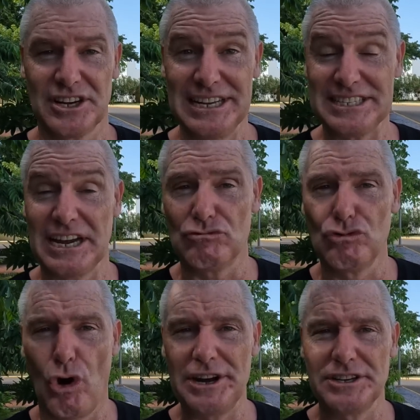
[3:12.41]
So let's get
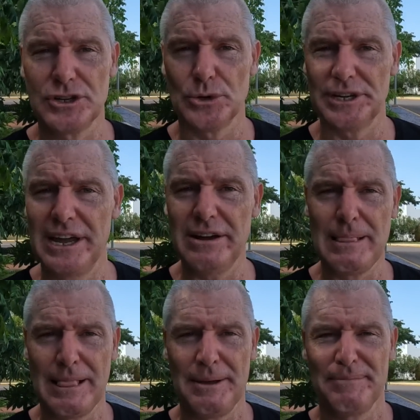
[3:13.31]
right into it now.